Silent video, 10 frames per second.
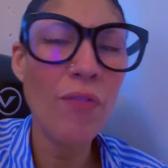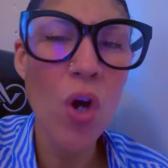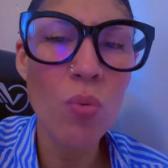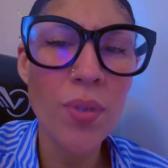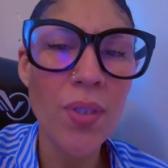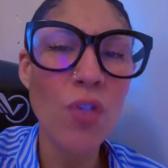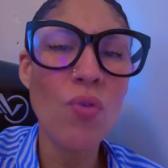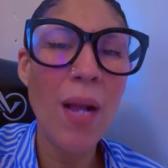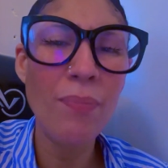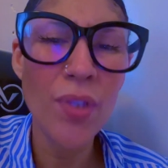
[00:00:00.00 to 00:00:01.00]
and you have notes
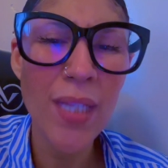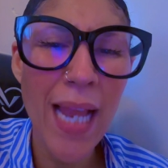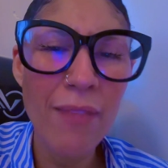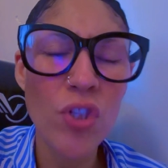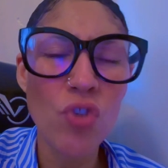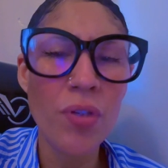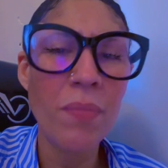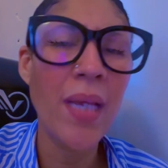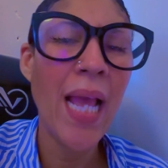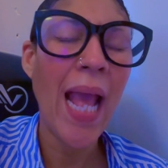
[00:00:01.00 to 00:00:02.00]
and you come to the live
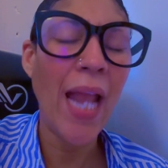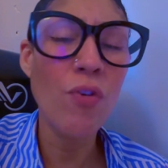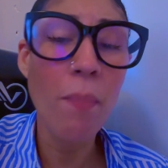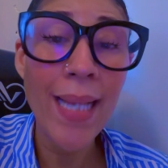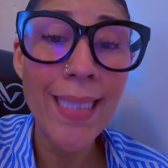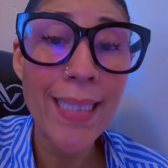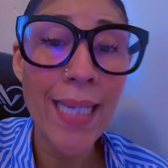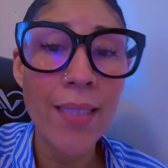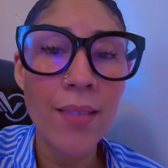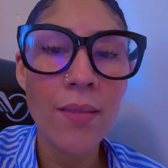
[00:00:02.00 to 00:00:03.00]
stream and you
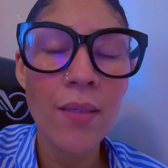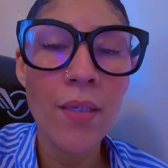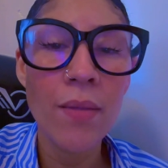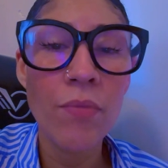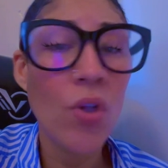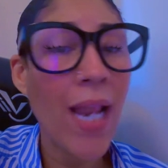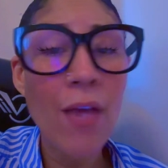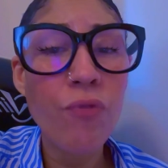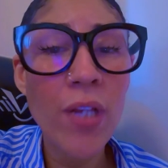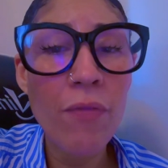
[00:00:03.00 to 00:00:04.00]
meditate, your
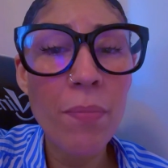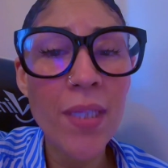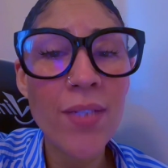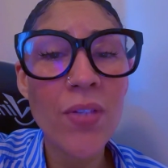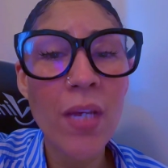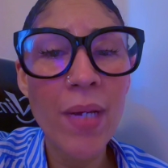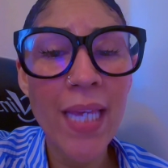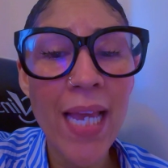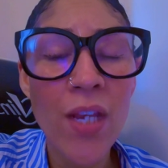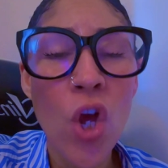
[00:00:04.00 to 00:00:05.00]
life will never be the
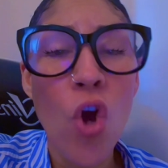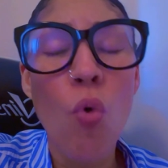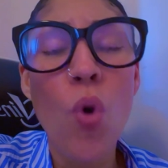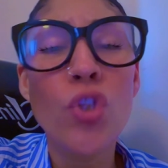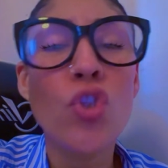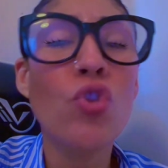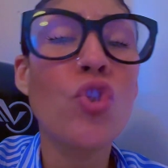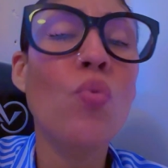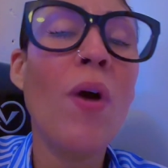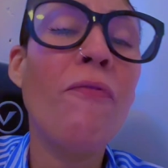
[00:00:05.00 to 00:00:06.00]
same again. What
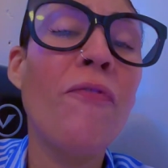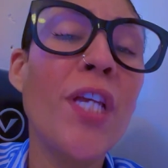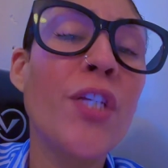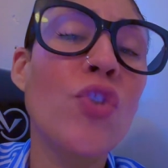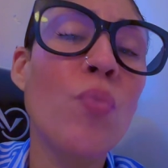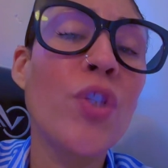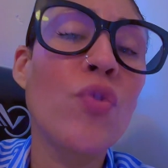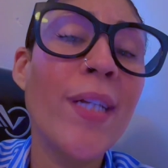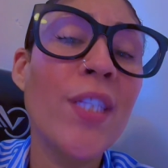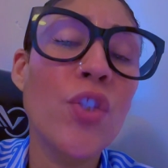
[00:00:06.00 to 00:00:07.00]
used to afflict you
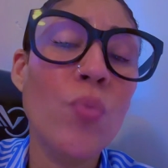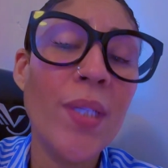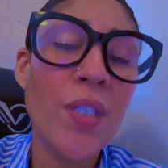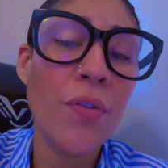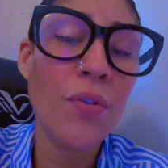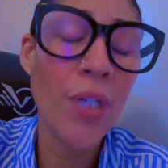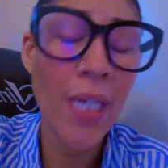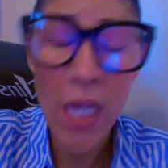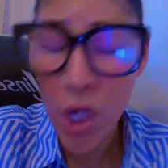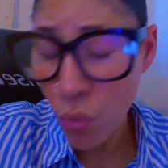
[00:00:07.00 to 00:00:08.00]
in
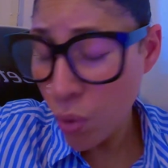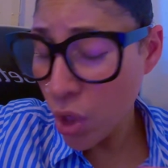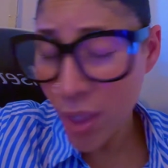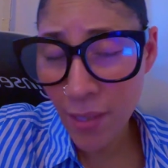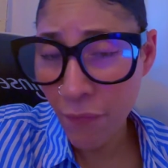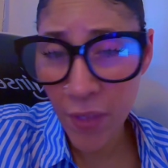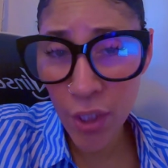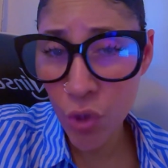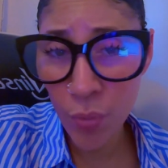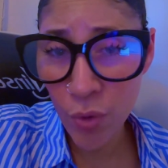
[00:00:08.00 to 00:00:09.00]
2023 will not
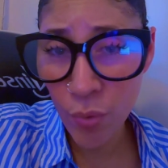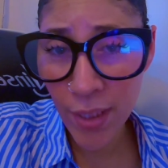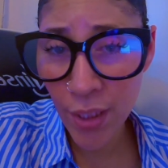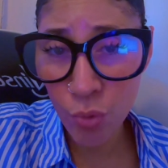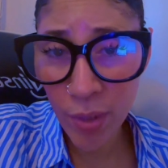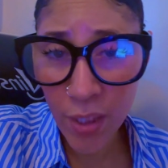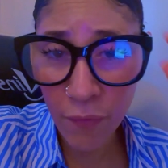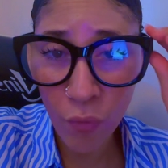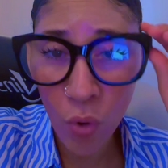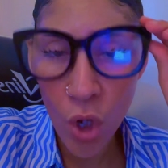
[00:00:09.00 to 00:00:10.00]
afflict you in
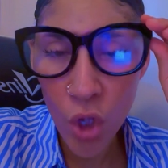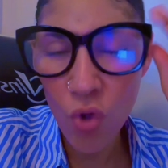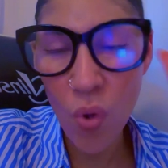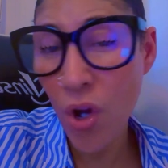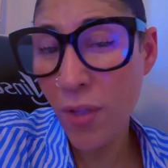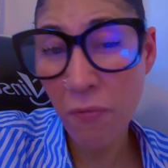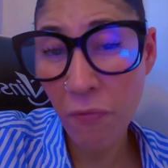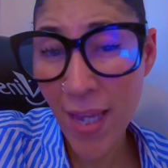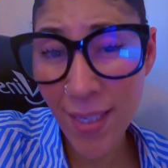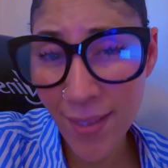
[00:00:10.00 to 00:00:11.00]
2024. You are
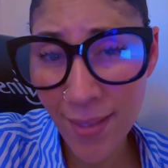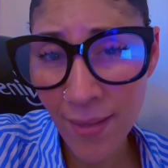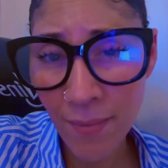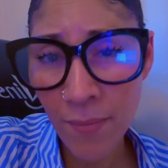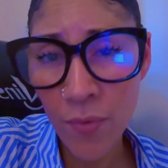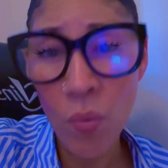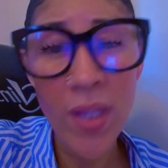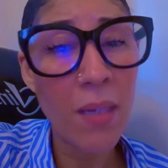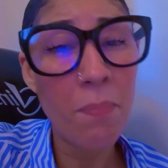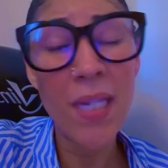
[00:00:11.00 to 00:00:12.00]
not fazed
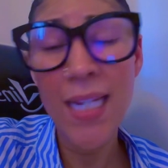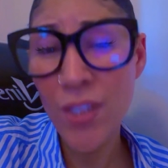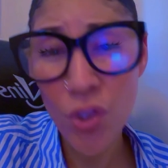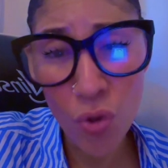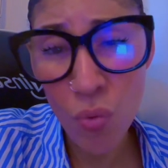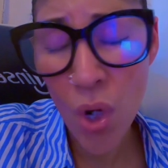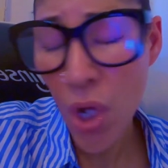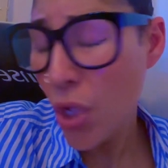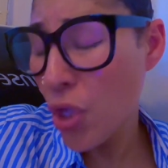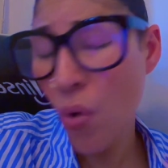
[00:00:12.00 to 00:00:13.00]
when the bill is
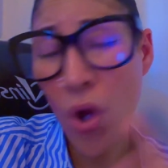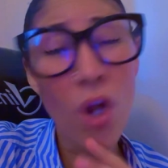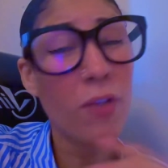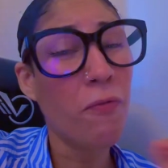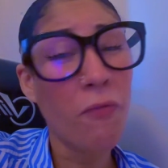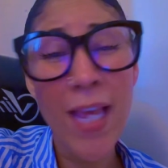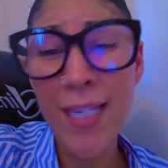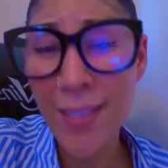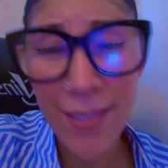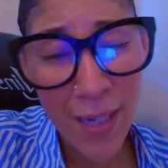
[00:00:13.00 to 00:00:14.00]
due. You are not
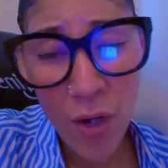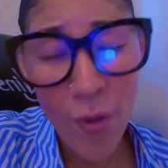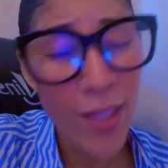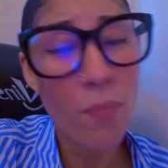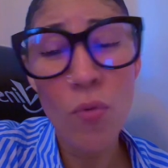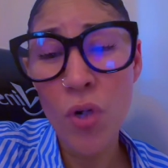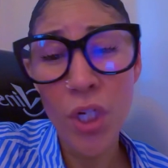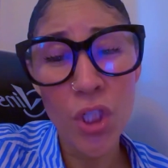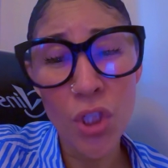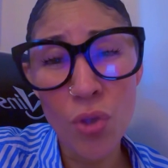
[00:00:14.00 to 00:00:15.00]
fazed when the
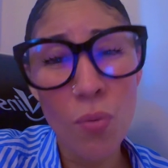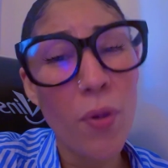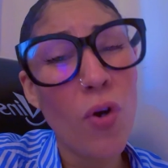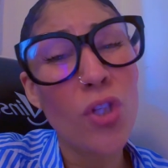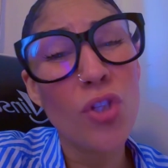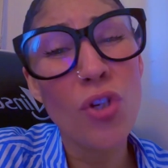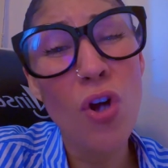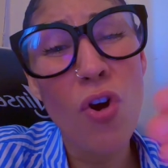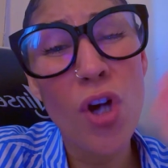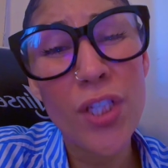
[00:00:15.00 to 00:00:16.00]
mortgage is due because
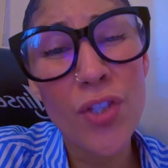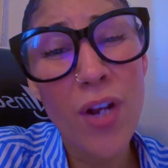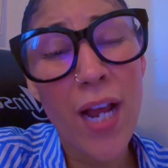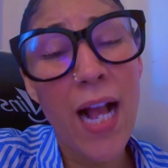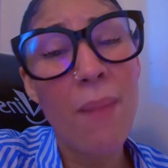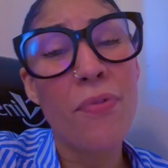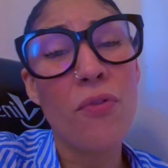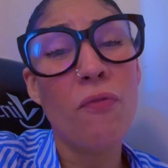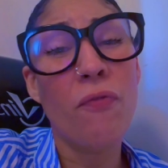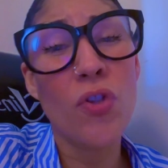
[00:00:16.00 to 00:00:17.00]
you know God is going to
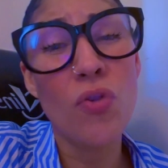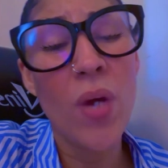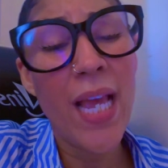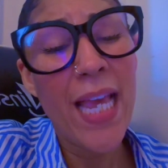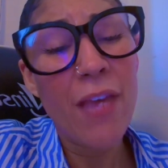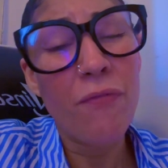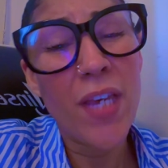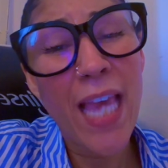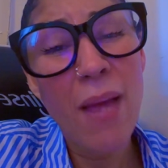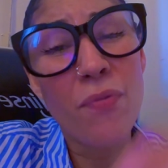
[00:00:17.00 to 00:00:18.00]
come through for you.
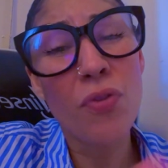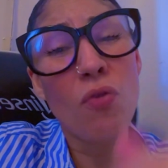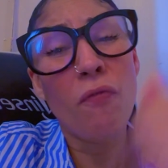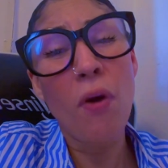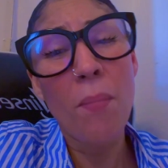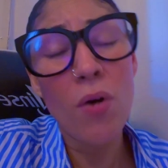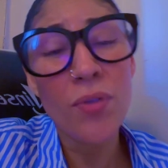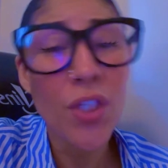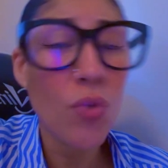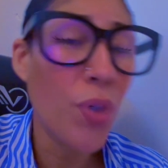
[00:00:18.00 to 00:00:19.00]
If he came through for
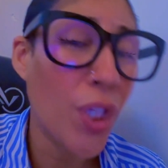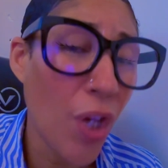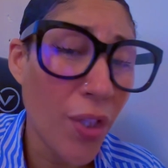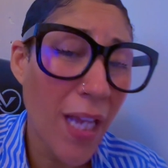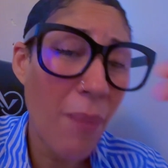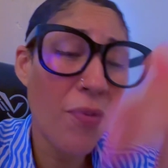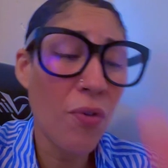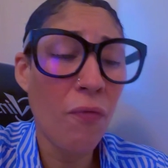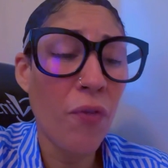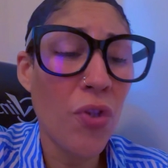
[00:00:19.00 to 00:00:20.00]
Moses, will he not
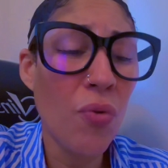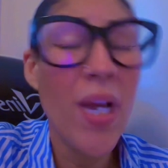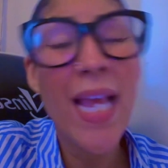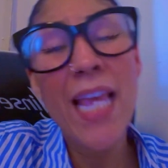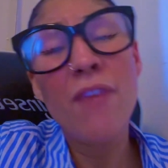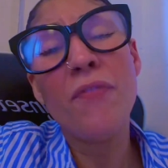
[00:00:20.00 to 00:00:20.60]
come through for you?